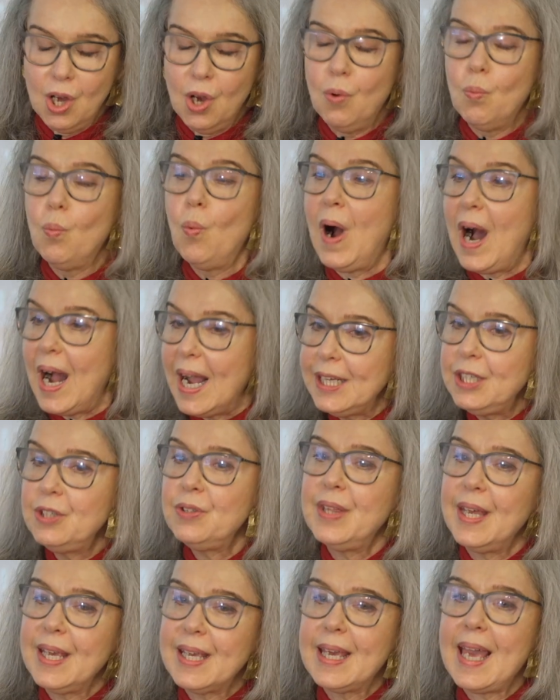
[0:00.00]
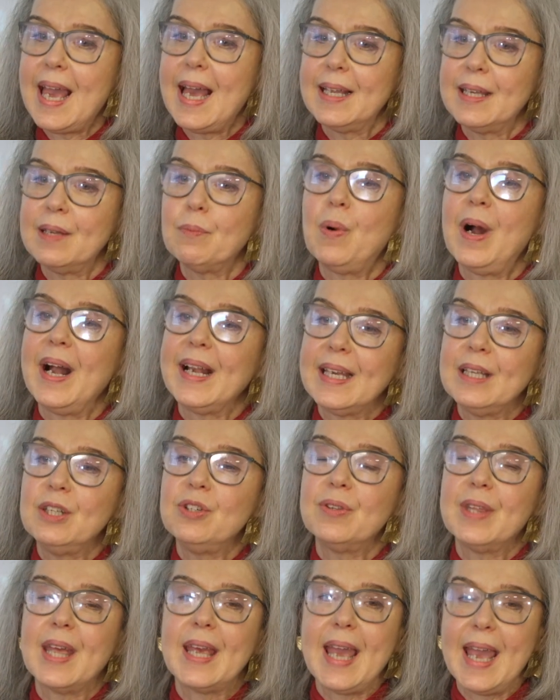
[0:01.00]
Why do
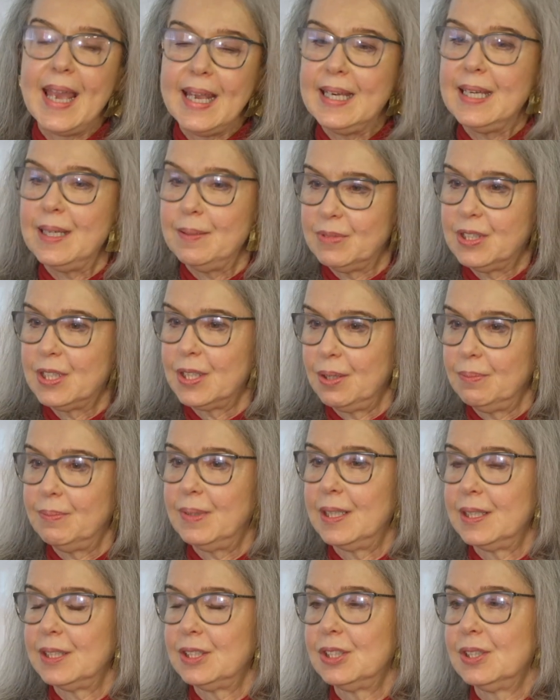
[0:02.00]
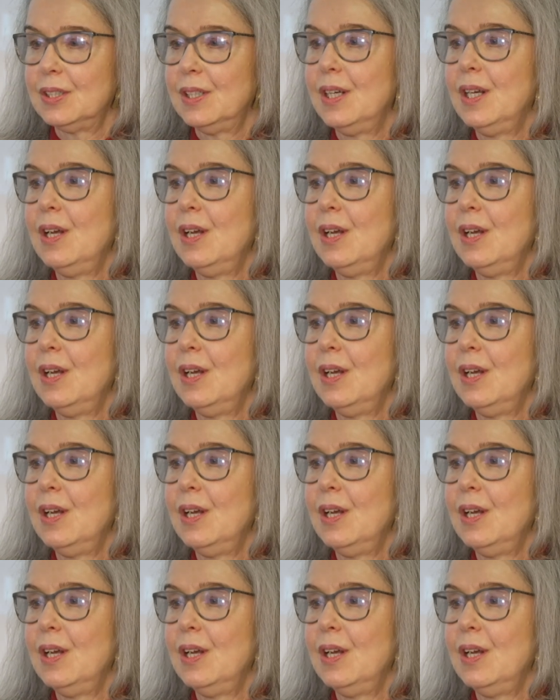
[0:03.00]
they hate him so much?